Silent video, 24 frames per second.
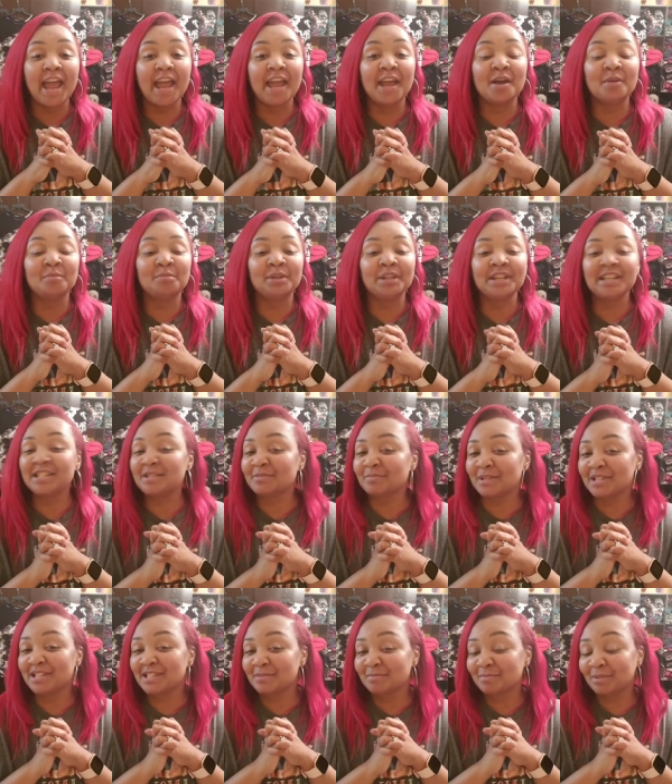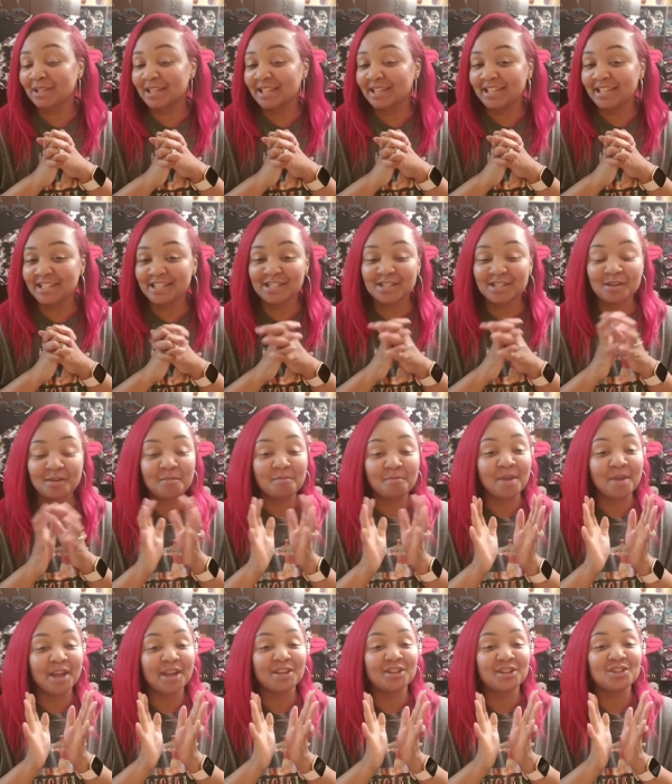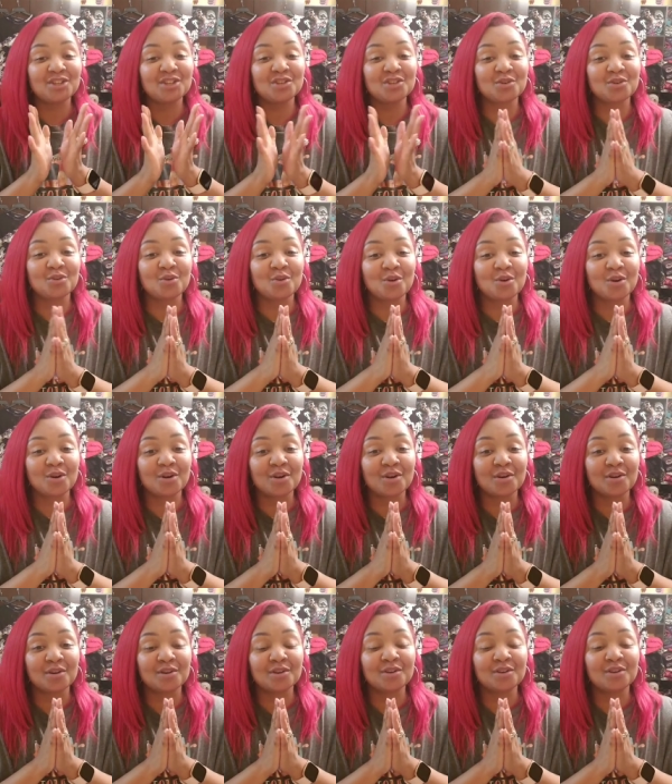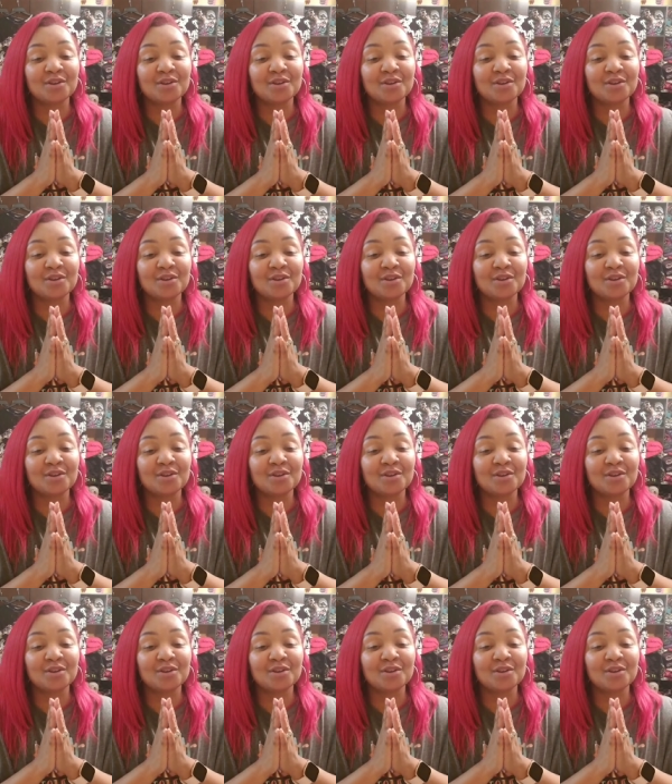And please, please, please make sure